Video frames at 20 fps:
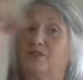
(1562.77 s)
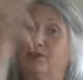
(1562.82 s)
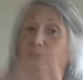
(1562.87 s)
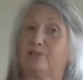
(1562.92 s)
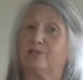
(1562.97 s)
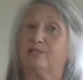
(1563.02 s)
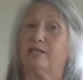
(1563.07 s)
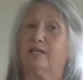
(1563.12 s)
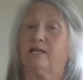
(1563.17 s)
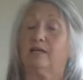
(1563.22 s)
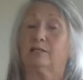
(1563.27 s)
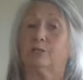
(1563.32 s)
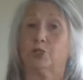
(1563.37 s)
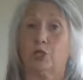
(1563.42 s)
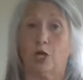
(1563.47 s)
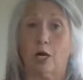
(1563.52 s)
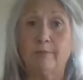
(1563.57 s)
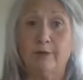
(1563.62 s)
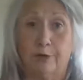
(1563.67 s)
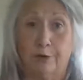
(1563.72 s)
feels like a
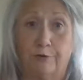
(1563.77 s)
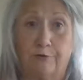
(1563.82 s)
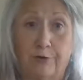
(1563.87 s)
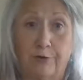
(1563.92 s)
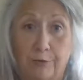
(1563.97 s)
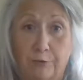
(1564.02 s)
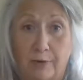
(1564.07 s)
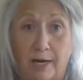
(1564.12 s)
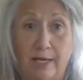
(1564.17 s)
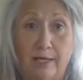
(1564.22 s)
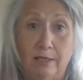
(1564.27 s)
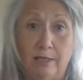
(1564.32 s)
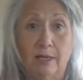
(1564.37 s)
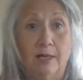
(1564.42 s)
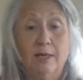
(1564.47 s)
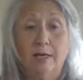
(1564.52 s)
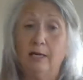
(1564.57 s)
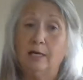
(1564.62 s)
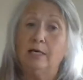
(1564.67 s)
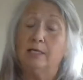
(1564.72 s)
job interview, right?
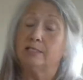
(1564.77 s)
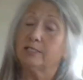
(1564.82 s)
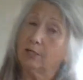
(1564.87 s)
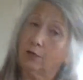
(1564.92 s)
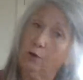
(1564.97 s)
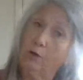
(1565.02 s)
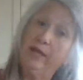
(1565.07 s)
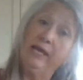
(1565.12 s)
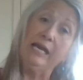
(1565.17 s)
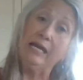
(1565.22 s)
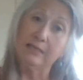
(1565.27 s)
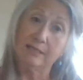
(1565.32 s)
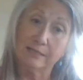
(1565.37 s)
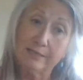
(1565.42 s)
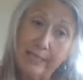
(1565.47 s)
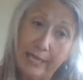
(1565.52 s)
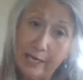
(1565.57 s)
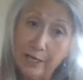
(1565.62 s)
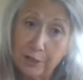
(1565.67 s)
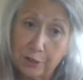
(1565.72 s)
Go ahead,
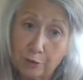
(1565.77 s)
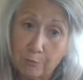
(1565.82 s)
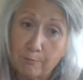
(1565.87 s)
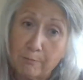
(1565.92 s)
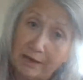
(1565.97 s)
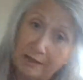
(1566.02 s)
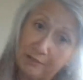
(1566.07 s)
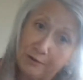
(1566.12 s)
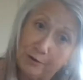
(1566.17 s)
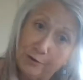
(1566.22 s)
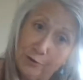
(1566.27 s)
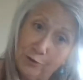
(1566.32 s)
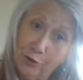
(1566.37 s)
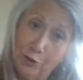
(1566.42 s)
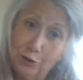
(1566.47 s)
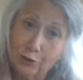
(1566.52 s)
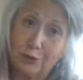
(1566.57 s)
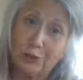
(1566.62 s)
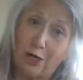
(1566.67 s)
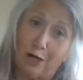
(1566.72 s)
take your mother to
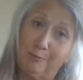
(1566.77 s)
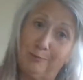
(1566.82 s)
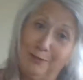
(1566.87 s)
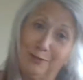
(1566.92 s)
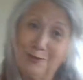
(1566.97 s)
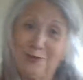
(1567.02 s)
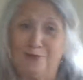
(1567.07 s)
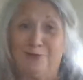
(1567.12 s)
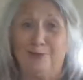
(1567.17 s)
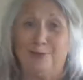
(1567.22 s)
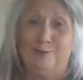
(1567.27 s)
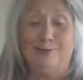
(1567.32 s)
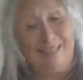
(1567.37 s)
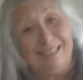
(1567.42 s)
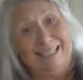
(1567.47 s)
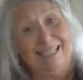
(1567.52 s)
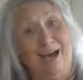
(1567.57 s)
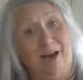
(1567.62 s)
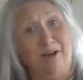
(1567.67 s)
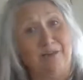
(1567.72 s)
your job interview.
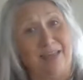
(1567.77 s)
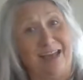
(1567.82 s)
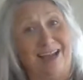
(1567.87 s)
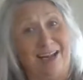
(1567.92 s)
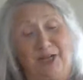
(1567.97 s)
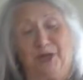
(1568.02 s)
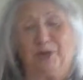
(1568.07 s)
See how that